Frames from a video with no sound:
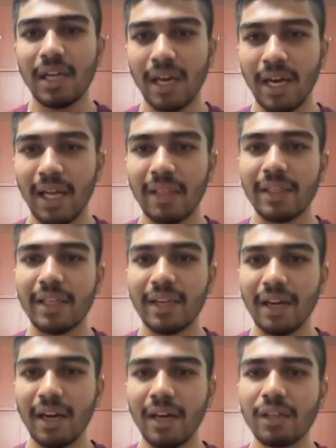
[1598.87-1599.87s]
and they
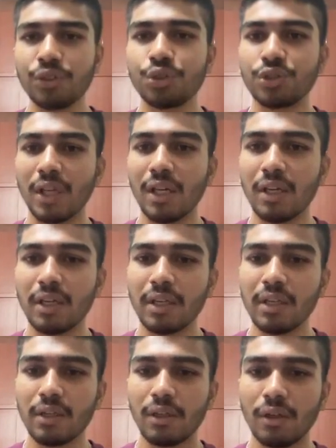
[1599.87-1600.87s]
are
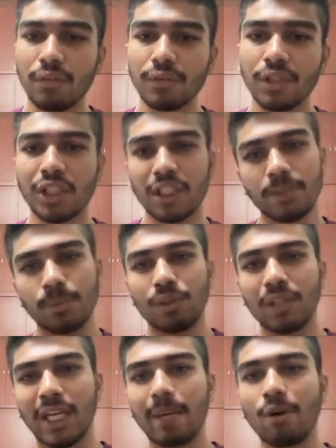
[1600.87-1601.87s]
children of the
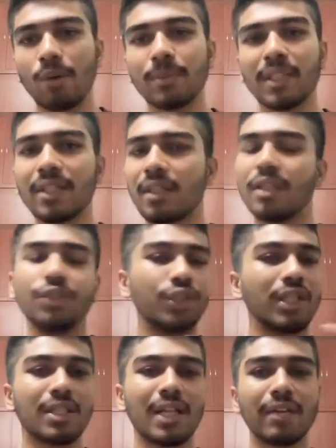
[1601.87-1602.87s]
chessboard game object,
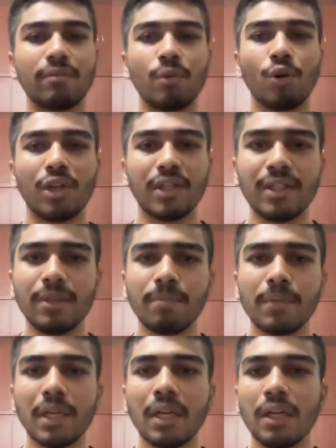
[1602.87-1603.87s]
just like we wanted.
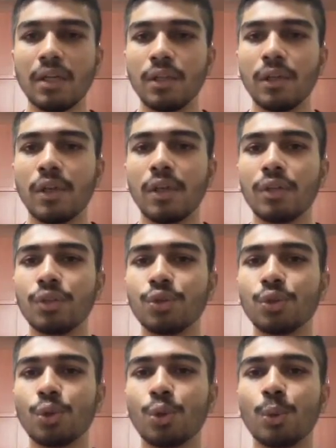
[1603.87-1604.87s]

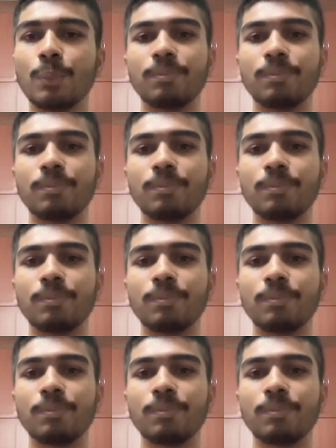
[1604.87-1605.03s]
So